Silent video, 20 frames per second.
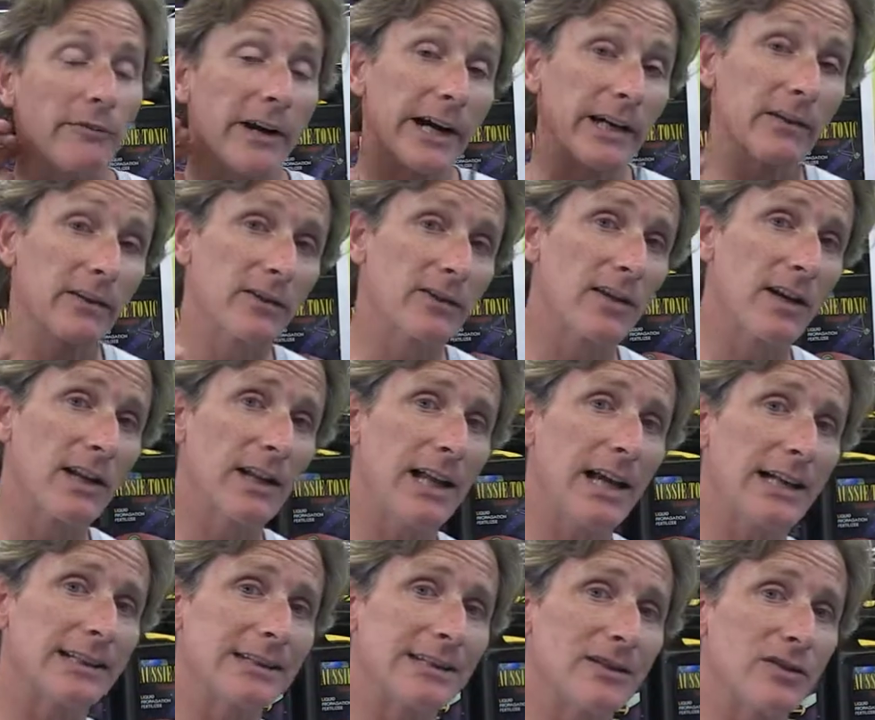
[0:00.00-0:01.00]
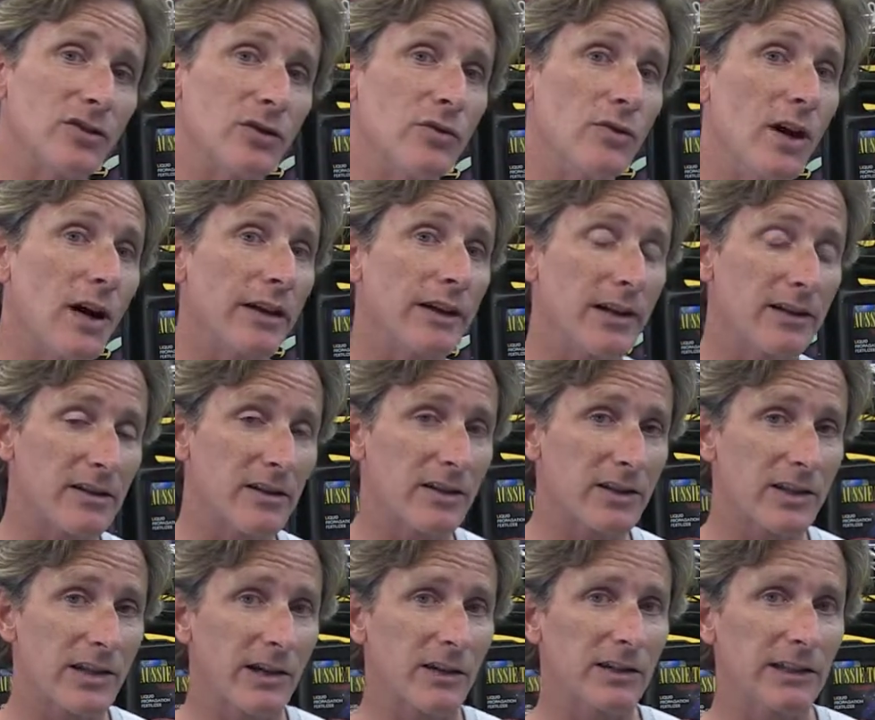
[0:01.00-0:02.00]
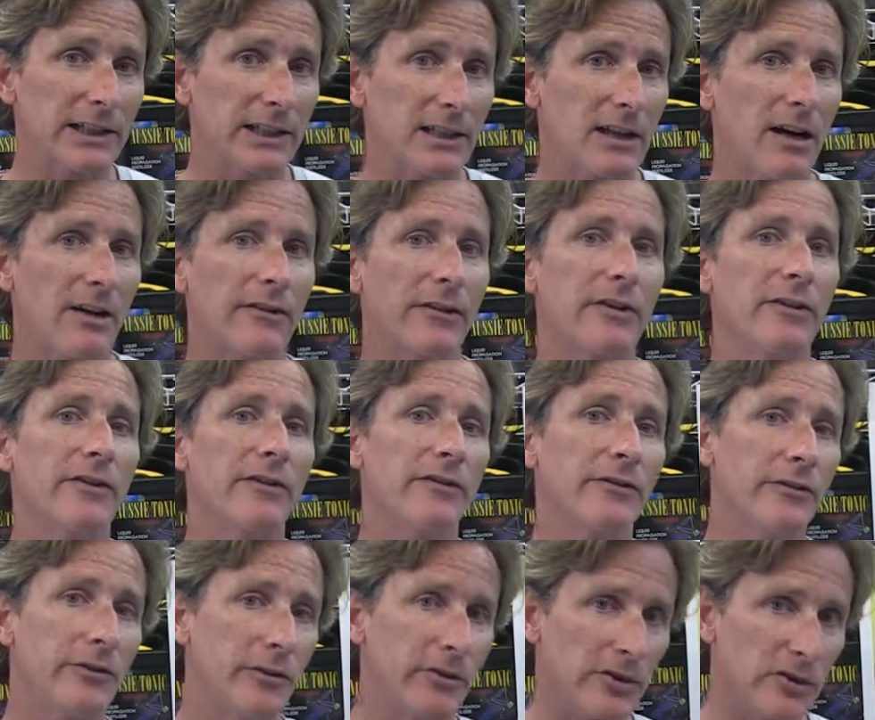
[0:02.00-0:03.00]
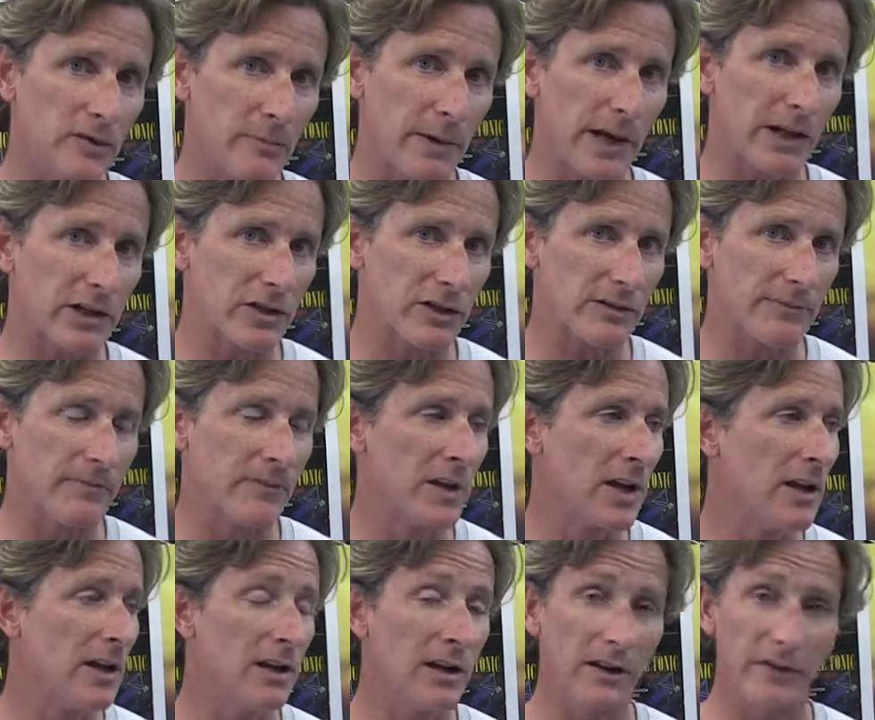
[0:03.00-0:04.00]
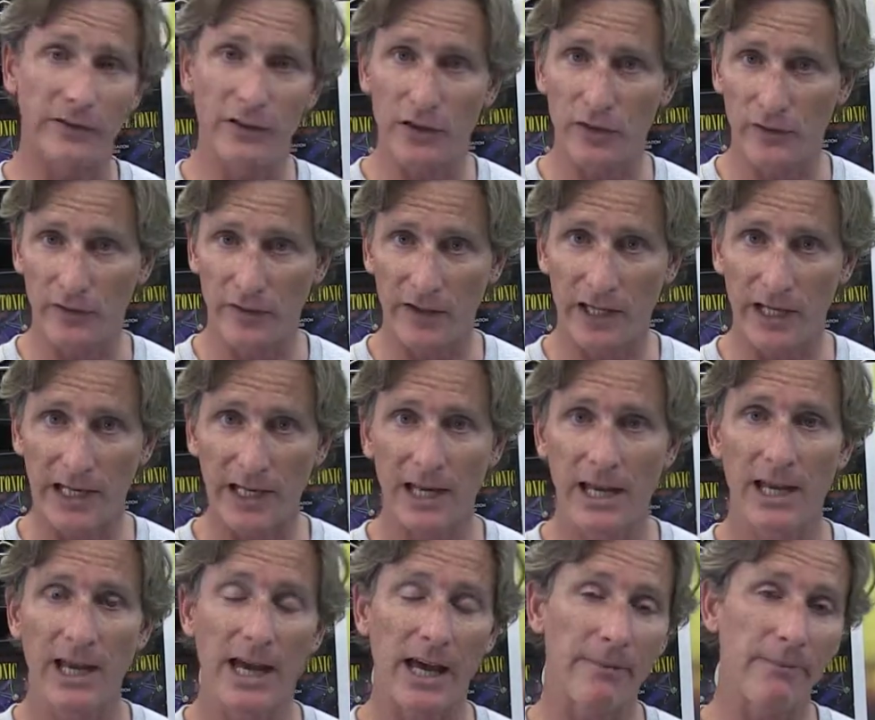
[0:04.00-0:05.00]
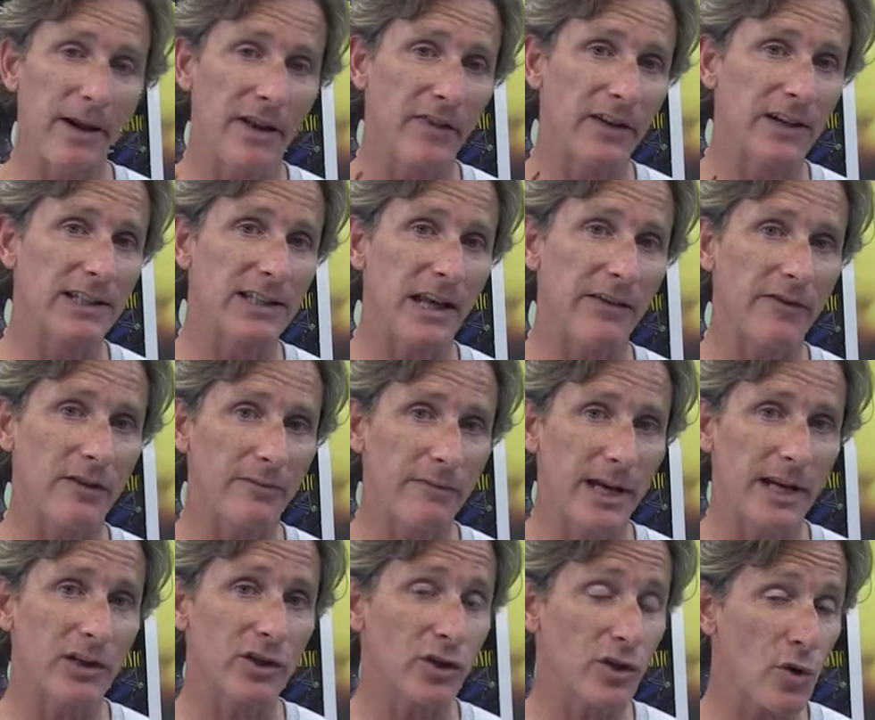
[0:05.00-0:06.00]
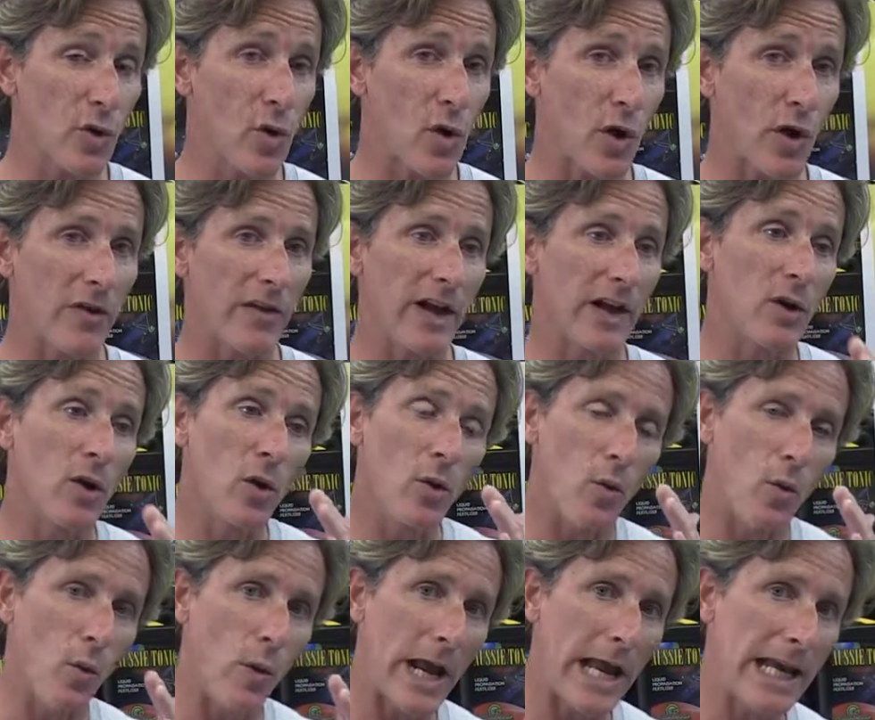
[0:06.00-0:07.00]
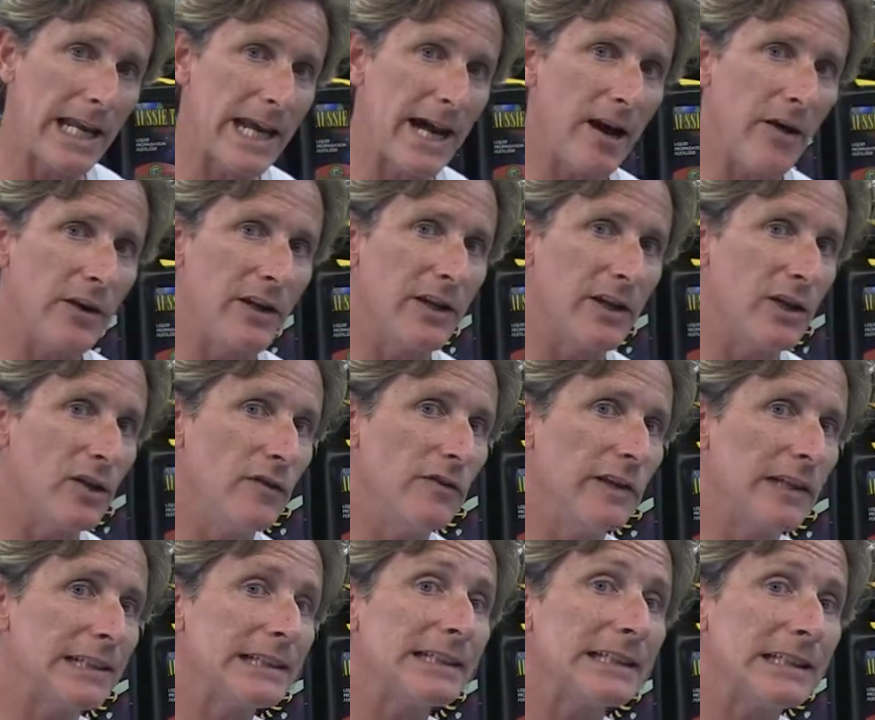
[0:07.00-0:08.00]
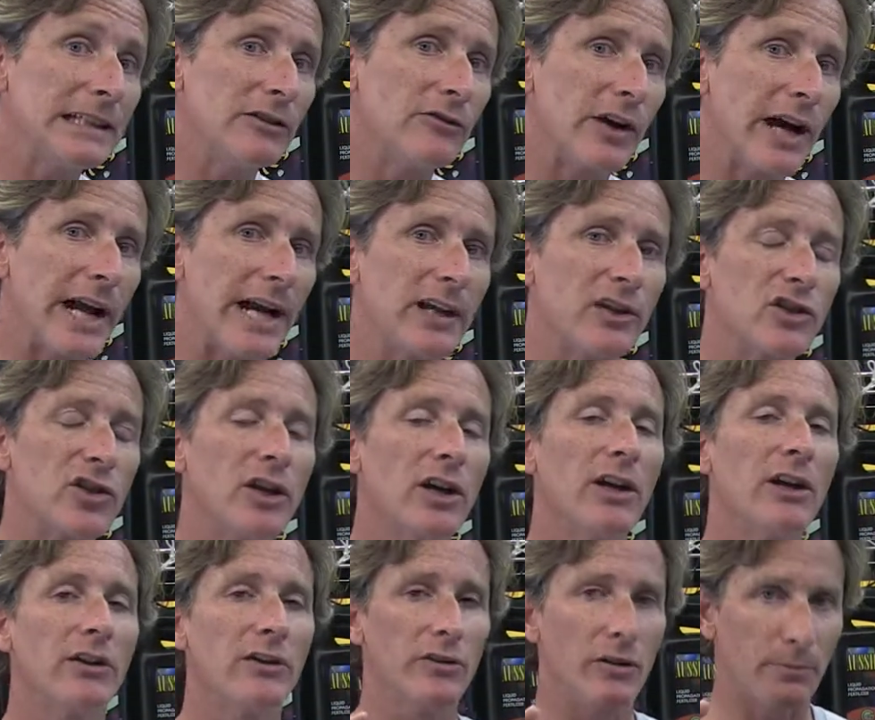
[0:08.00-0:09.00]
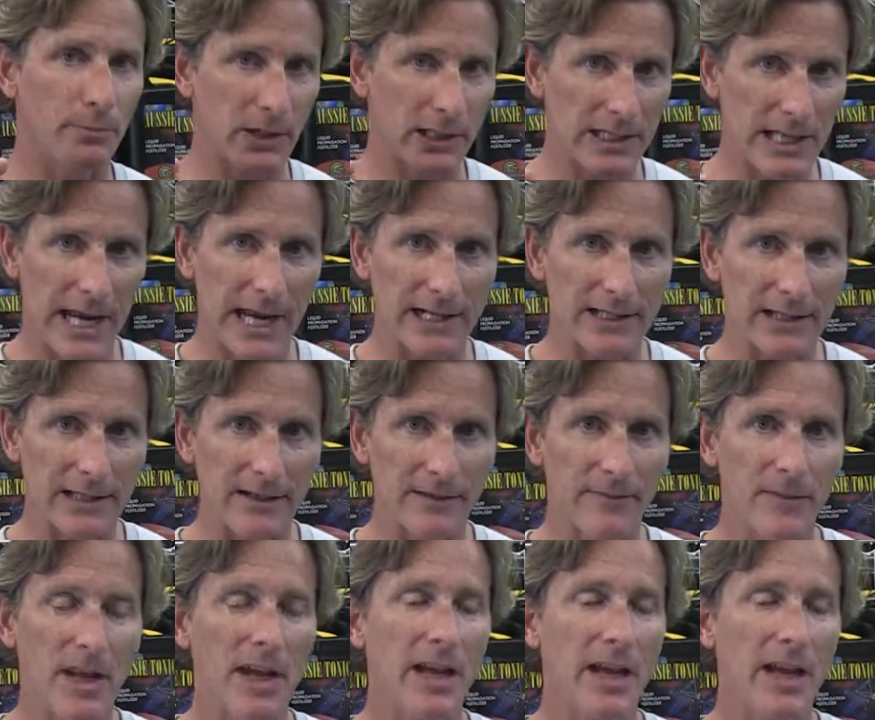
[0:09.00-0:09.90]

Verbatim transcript: Regular sunglasses do not necessarily cover the full spectrum of U V, and Method Seven makes sure that way down in the U V C range, you're protected.